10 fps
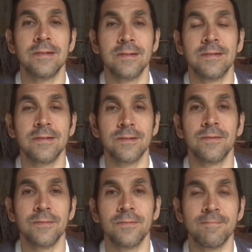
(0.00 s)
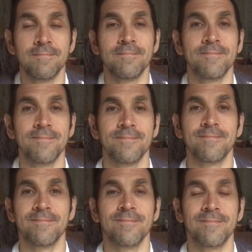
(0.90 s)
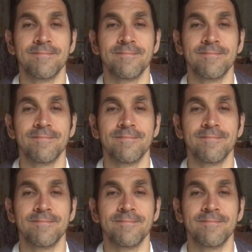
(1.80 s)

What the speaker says: No one is speaking in this clip.